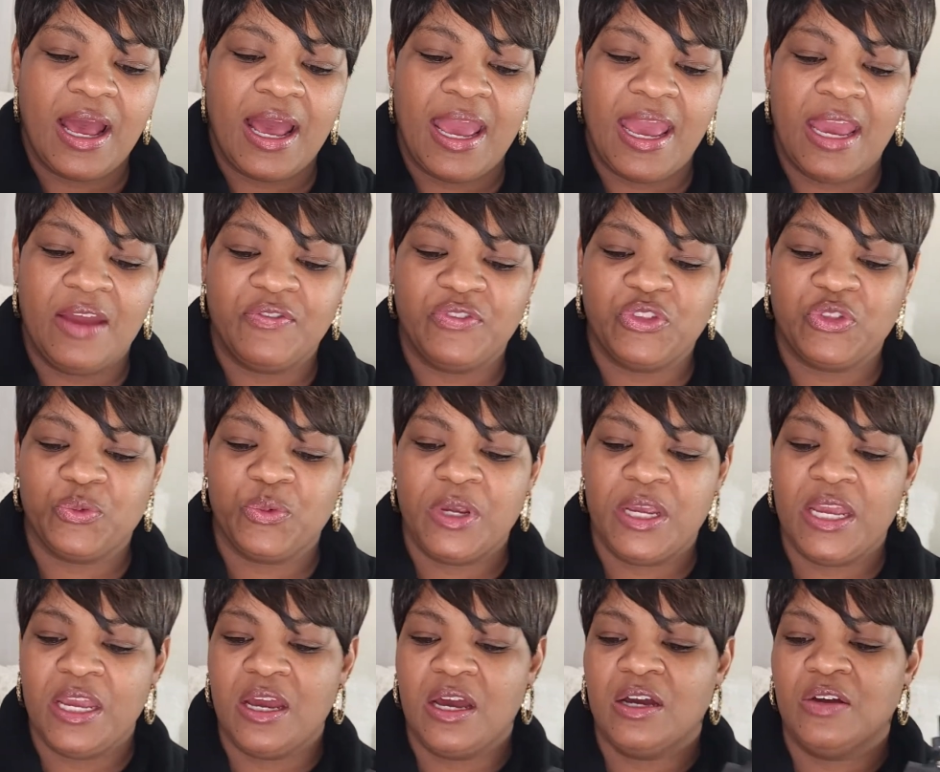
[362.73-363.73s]
I have
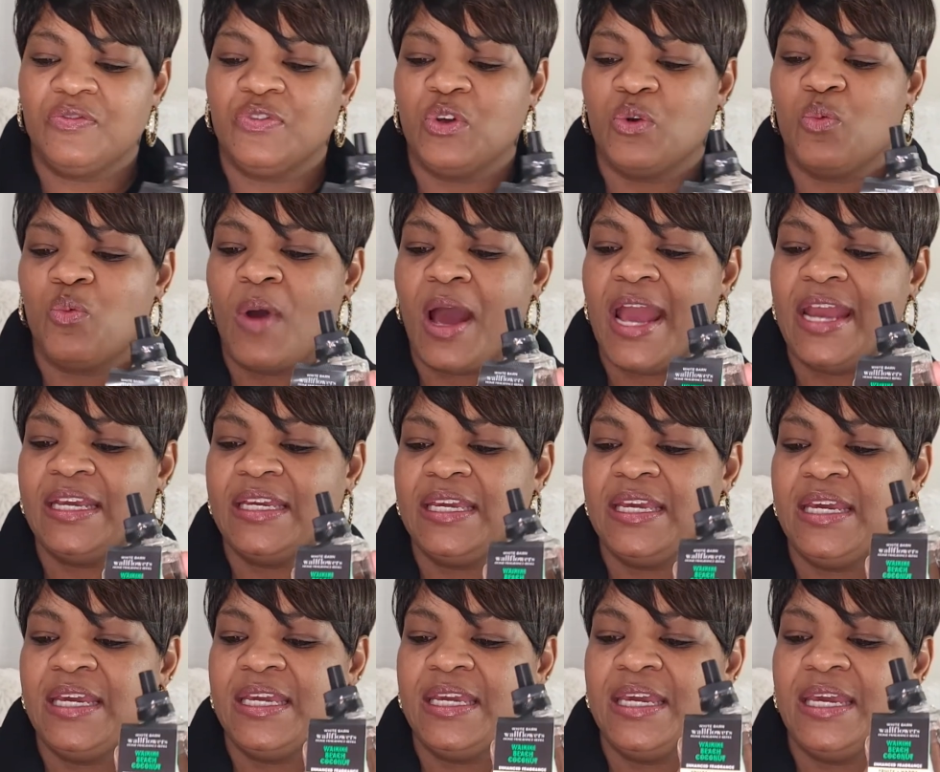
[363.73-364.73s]
three of the
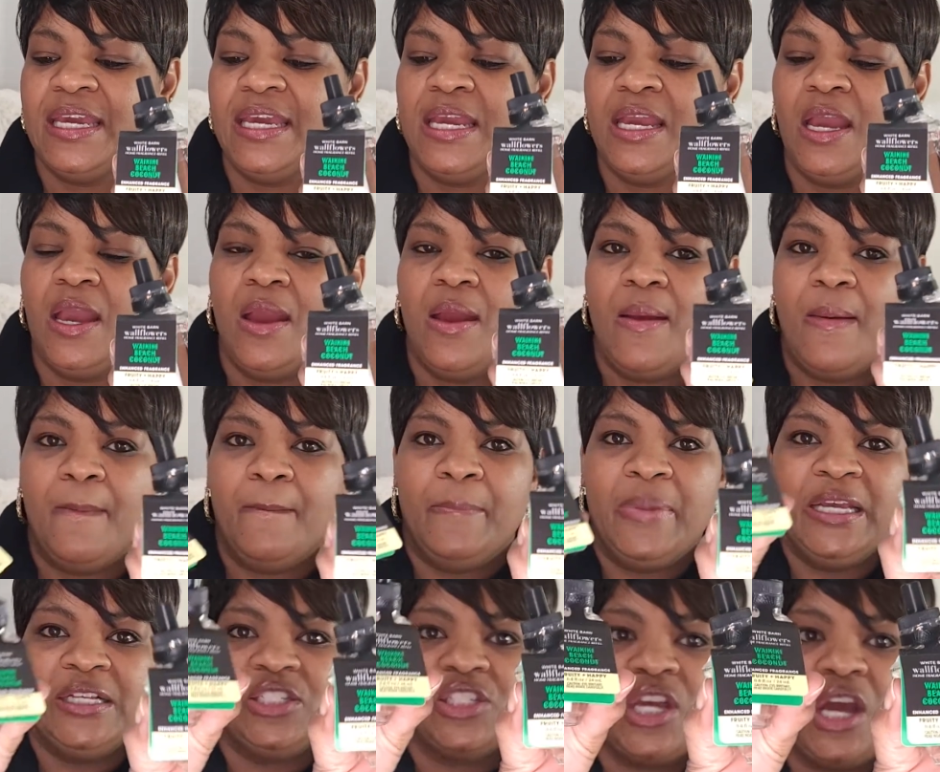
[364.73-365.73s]
Waikiki
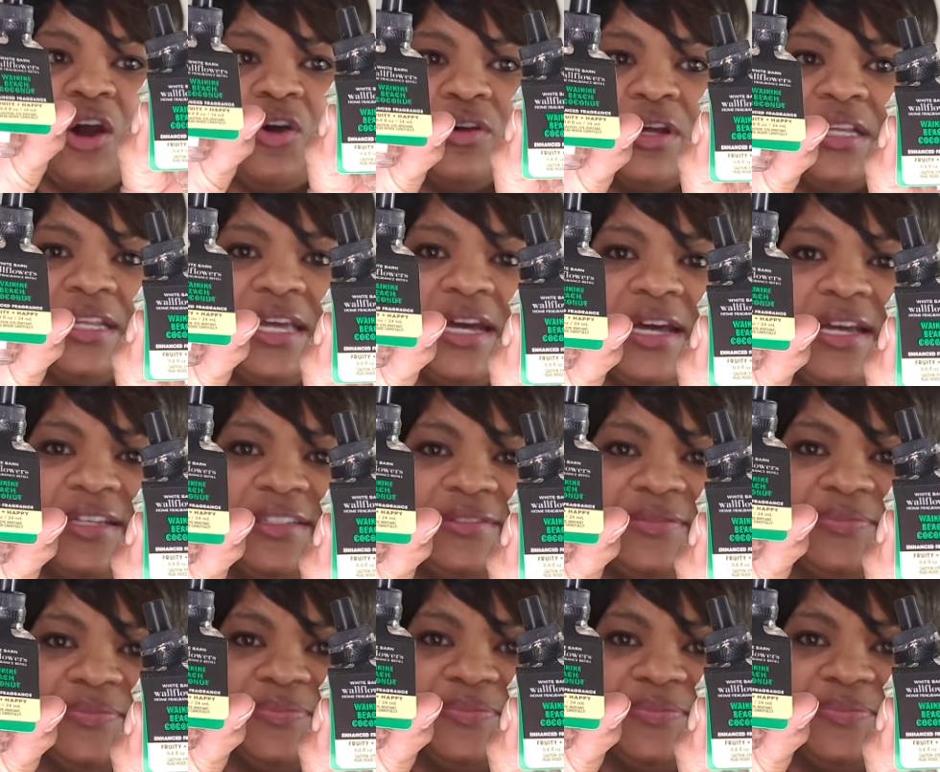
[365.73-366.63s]
beach coconut.